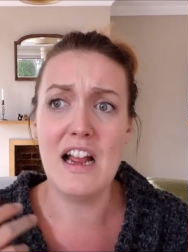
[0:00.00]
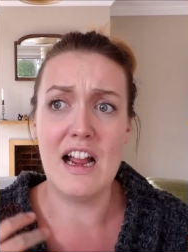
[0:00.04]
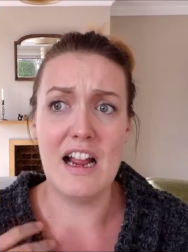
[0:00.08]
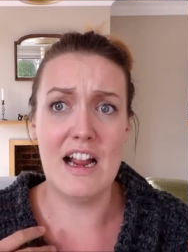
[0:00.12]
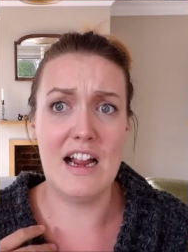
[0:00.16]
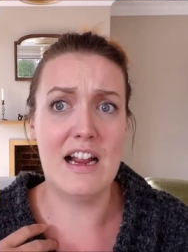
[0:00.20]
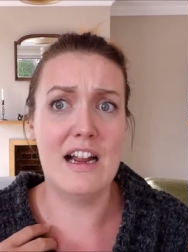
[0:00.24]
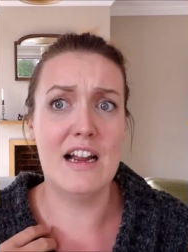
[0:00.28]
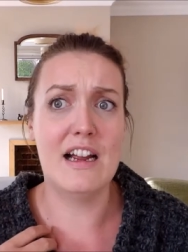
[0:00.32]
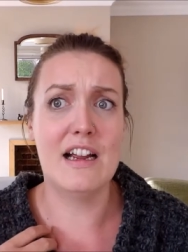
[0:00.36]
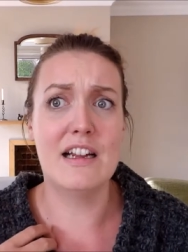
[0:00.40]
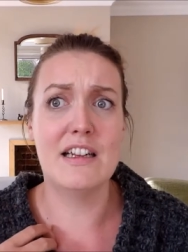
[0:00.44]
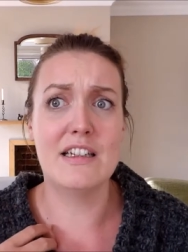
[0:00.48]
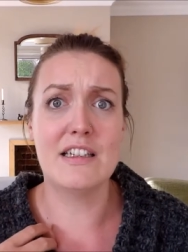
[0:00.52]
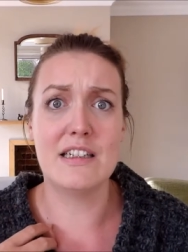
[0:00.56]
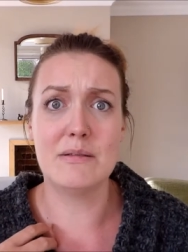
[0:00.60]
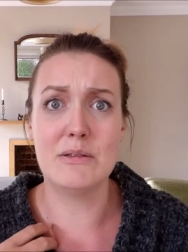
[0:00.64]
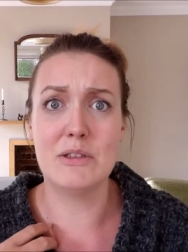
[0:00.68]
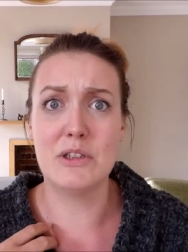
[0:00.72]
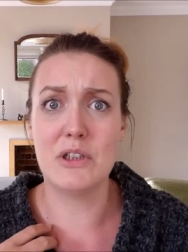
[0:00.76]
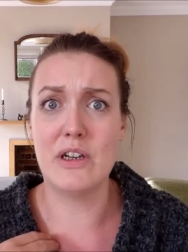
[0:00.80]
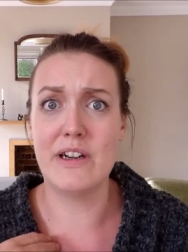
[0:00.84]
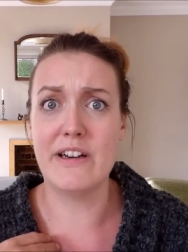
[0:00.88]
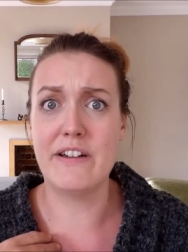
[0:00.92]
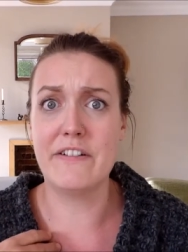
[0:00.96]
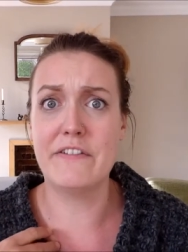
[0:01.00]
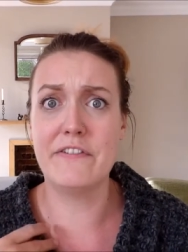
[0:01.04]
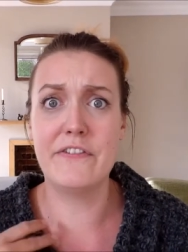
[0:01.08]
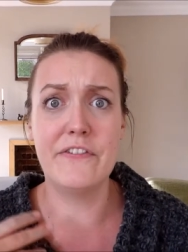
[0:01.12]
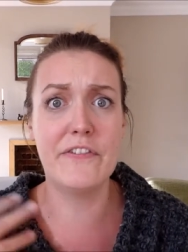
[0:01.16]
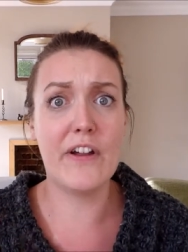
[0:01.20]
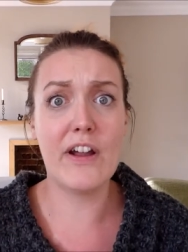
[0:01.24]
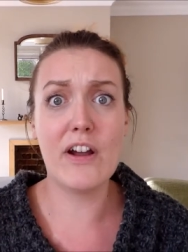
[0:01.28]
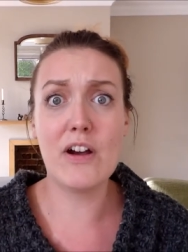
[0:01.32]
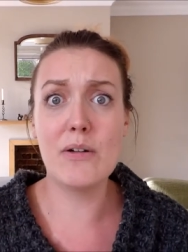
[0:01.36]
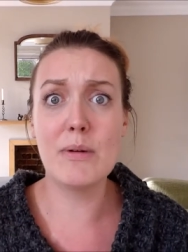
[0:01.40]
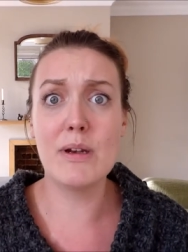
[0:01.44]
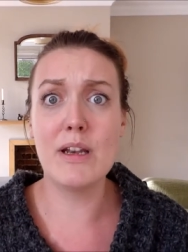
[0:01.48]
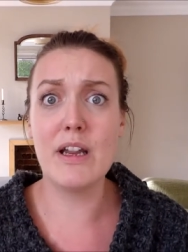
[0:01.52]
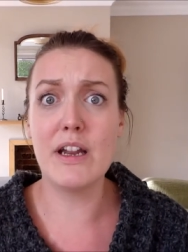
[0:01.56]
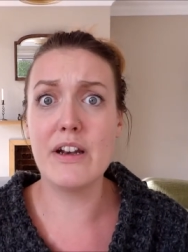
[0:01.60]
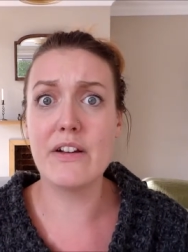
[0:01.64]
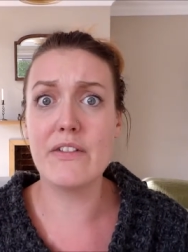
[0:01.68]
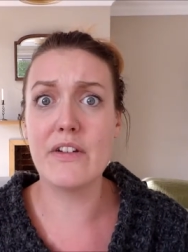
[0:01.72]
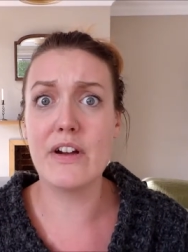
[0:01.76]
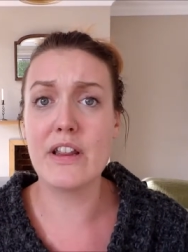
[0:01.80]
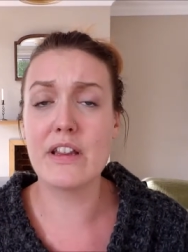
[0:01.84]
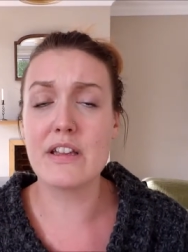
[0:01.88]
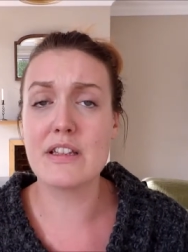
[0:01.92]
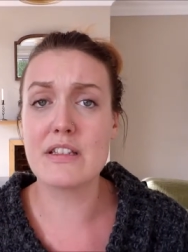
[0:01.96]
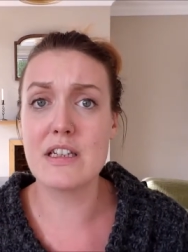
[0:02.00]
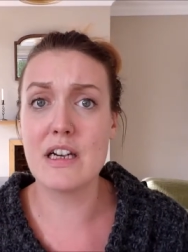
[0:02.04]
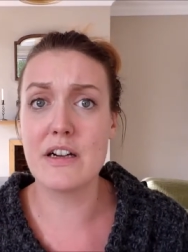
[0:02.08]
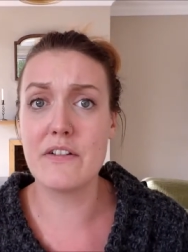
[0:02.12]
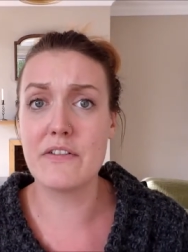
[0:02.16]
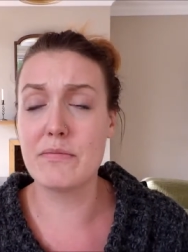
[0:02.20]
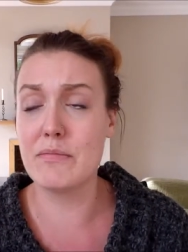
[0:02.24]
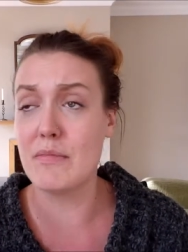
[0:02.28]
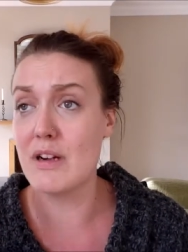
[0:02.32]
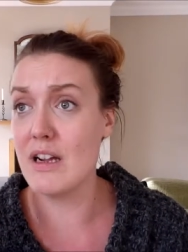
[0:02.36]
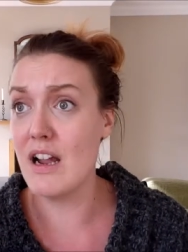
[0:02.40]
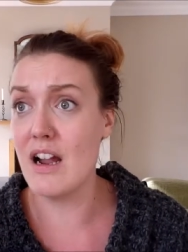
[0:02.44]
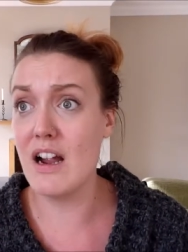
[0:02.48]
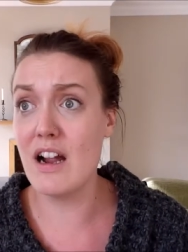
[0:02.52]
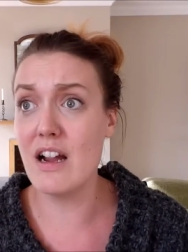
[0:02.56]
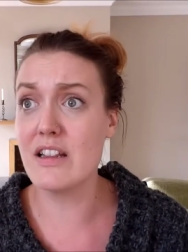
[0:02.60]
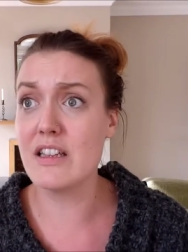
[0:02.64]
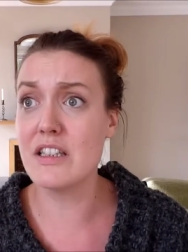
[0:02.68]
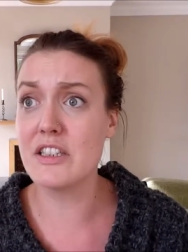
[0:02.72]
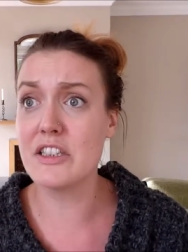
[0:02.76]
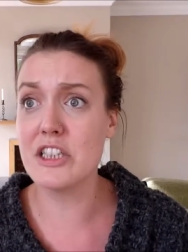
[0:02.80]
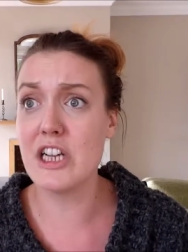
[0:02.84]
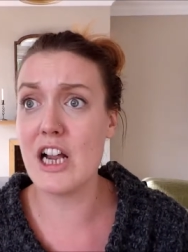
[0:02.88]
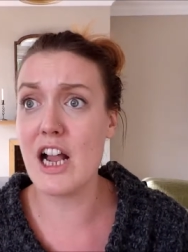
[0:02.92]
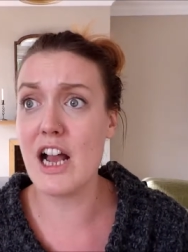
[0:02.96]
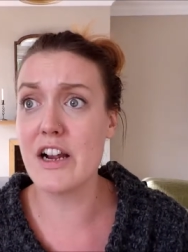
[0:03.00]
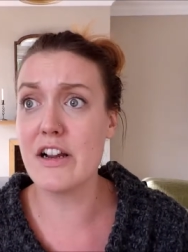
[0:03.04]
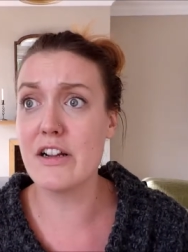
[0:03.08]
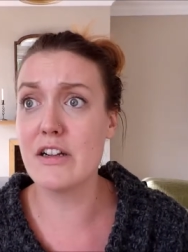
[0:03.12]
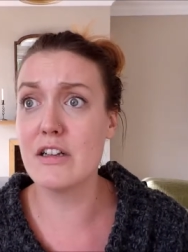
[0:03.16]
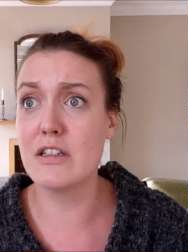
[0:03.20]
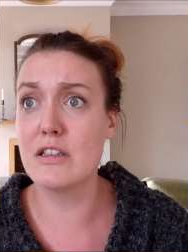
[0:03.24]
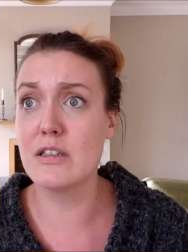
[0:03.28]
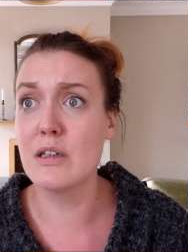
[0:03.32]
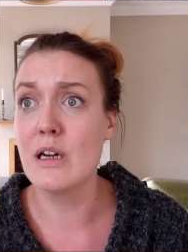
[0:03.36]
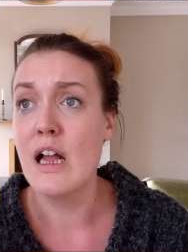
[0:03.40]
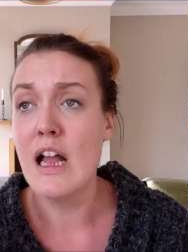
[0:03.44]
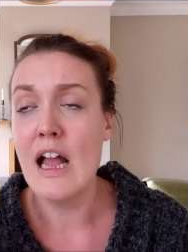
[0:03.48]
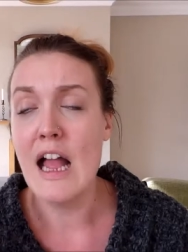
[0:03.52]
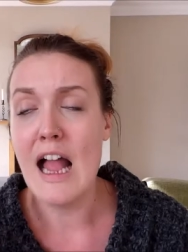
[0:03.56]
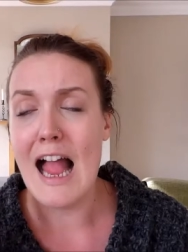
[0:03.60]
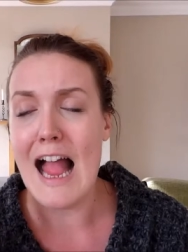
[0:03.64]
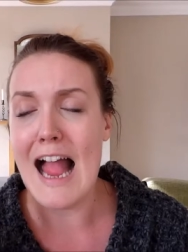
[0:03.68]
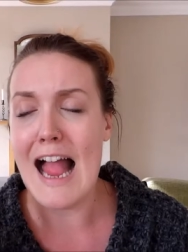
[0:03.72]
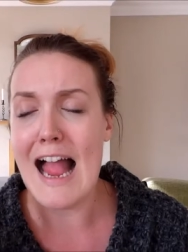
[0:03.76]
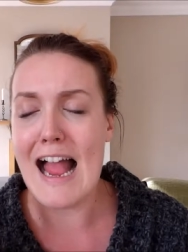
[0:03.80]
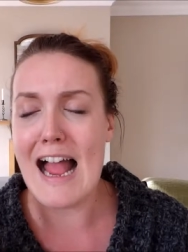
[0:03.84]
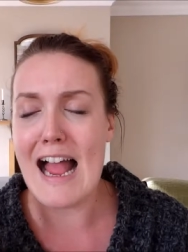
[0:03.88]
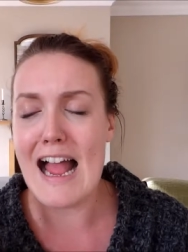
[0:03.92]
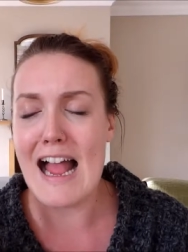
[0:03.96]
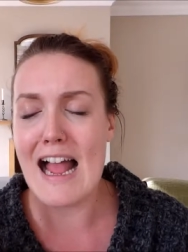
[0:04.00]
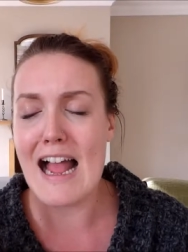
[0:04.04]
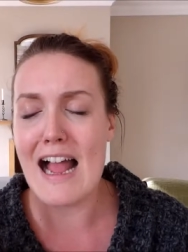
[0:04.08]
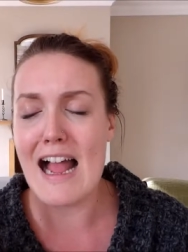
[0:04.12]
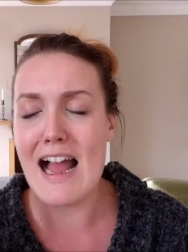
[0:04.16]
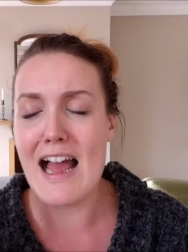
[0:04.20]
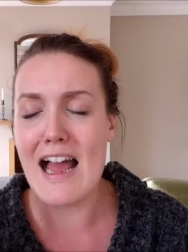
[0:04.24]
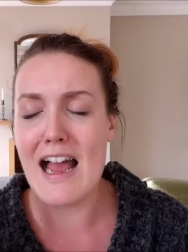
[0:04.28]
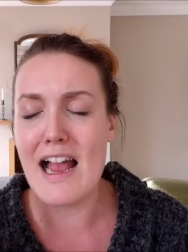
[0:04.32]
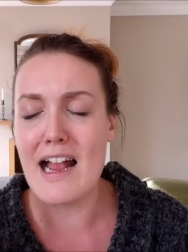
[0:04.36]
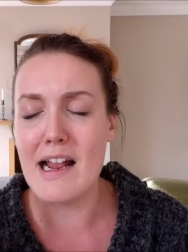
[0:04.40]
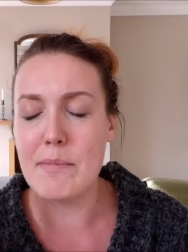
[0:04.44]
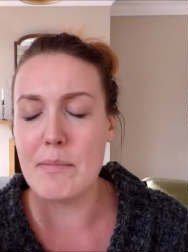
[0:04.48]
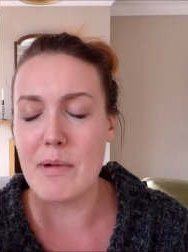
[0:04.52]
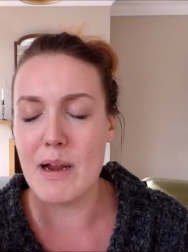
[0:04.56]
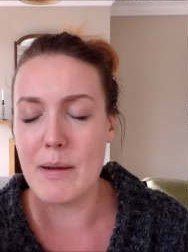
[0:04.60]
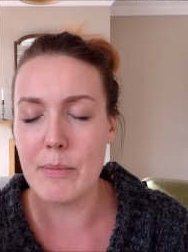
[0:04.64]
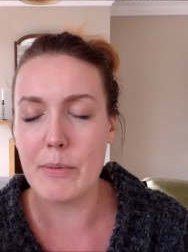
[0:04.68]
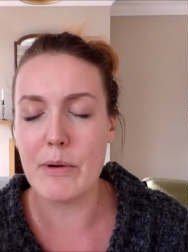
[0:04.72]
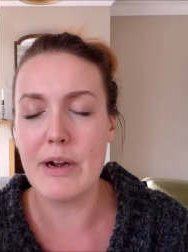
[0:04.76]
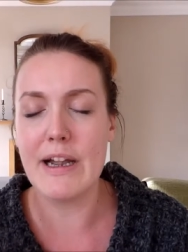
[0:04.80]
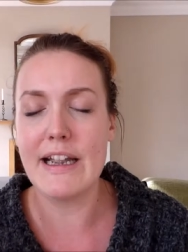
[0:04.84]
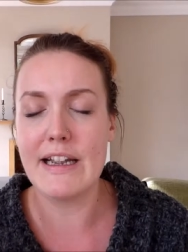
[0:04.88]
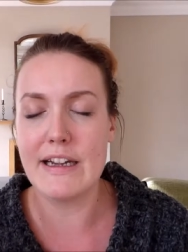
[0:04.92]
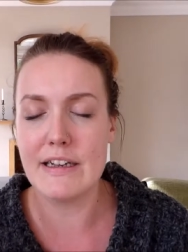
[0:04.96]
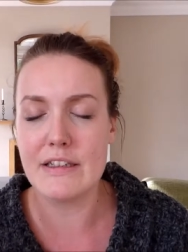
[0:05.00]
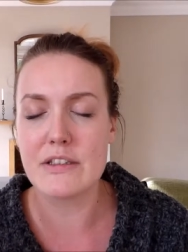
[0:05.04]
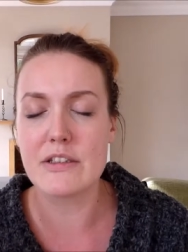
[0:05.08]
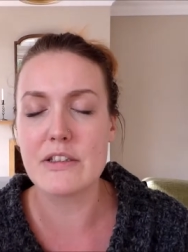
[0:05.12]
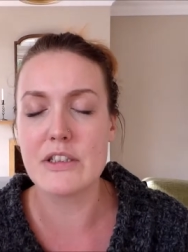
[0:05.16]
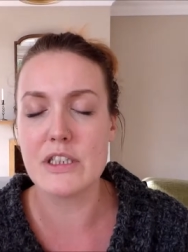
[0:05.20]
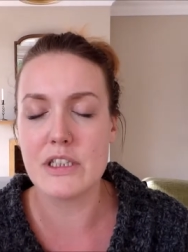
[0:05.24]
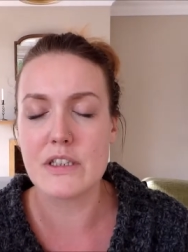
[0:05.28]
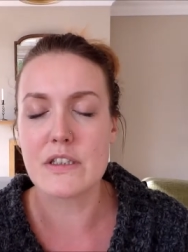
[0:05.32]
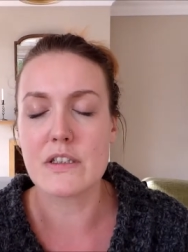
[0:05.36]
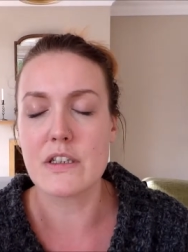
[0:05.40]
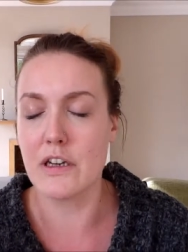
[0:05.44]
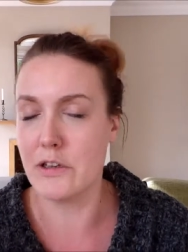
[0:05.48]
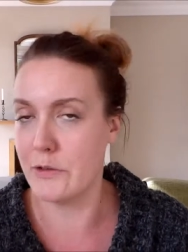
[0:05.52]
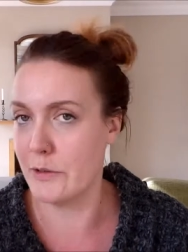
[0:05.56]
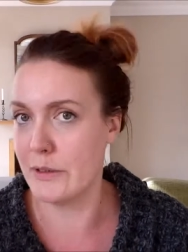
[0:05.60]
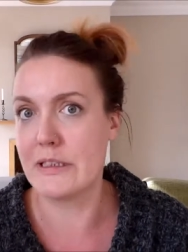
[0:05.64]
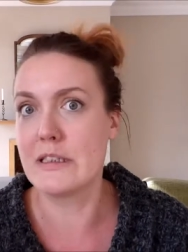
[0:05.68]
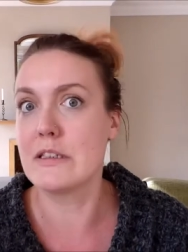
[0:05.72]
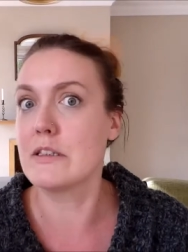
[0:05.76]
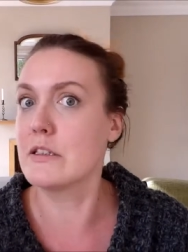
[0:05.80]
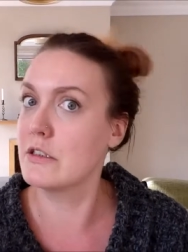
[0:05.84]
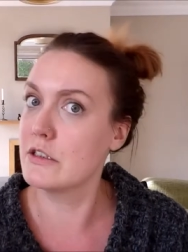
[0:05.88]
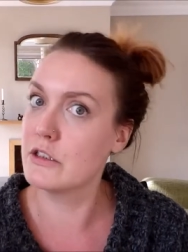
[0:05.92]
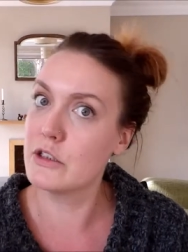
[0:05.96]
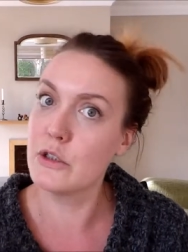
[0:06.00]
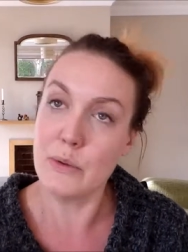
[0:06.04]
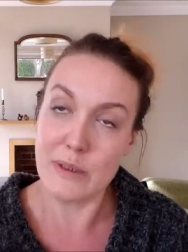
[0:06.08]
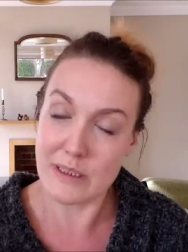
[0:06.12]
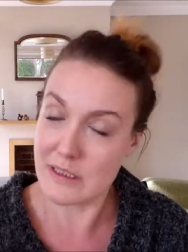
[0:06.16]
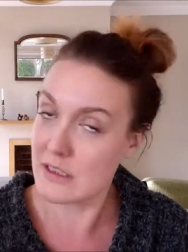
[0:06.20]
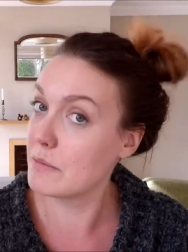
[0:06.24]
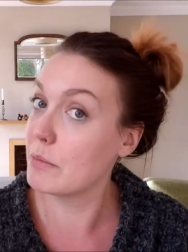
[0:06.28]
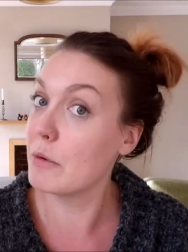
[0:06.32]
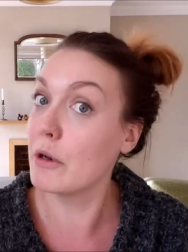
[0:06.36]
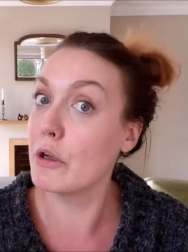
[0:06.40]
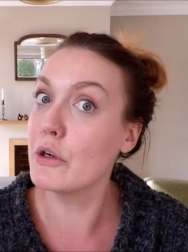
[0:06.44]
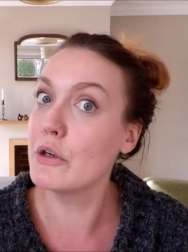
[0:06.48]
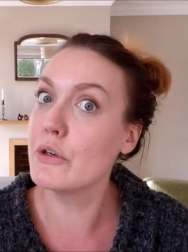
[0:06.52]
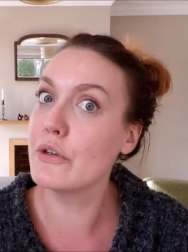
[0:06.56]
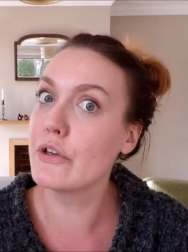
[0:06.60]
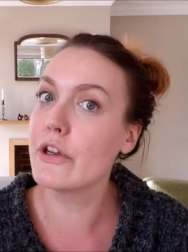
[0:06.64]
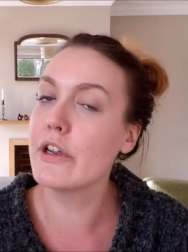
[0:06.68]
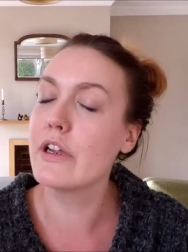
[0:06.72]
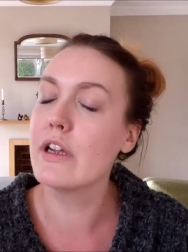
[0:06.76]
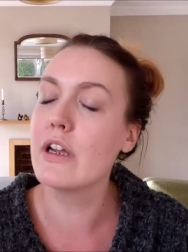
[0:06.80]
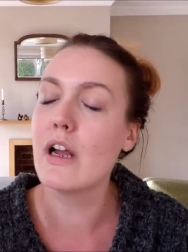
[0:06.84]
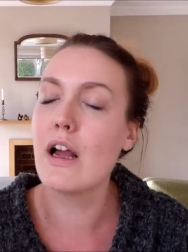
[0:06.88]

and I'm trying to film a load of other stuff on my other channel and my brain is just going to explode.